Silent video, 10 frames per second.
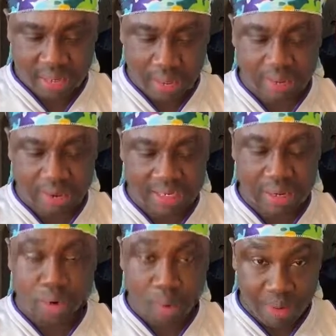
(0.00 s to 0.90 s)
Na me jena
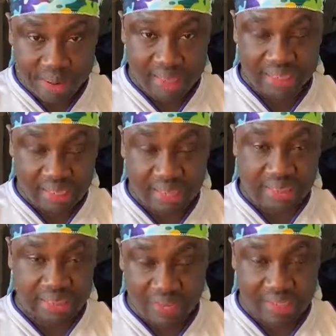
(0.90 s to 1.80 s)
sem komo ye
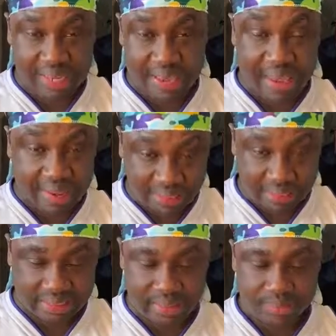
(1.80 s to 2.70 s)
sensitive na say
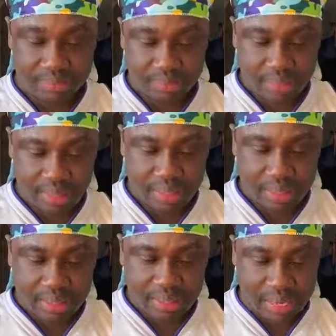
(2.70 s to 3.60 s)
agent
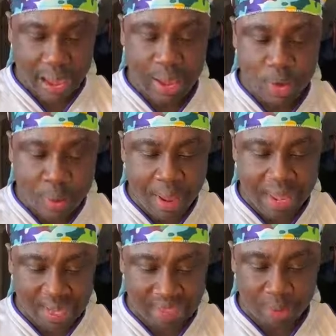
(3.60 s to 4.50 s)
na ehu be
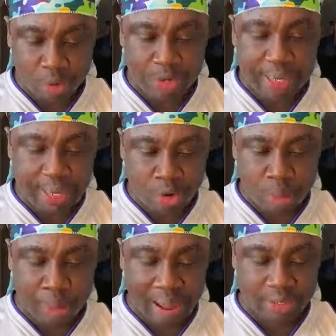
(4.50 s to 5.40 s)
nyanse me no ye ni
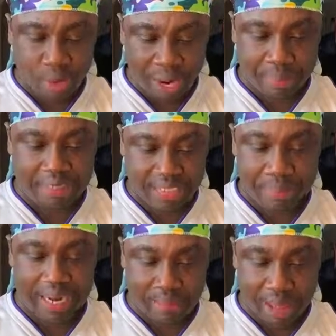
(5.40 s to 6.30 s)
komo back door na me
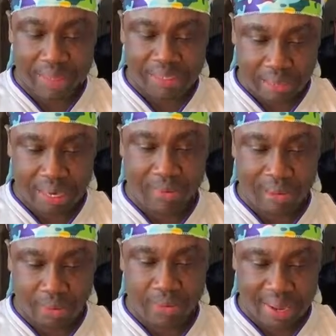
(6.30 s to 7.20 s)
share me number
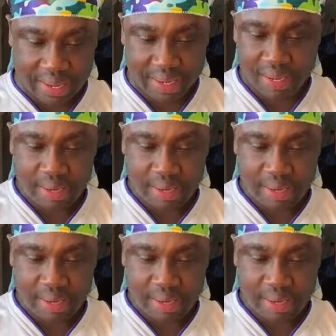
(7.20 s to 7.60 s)
no why